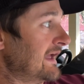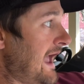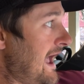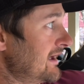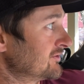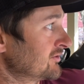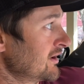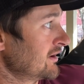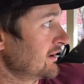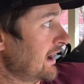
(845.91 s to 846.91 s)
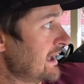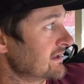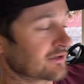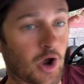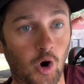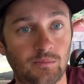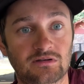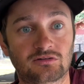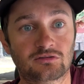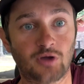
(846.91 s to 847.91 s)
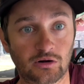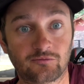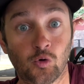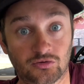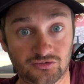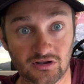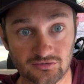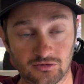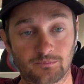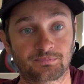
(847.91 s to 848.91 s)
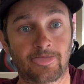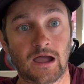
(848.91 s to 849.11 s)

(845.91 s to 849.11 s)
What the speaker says: has the Garmin 34 system,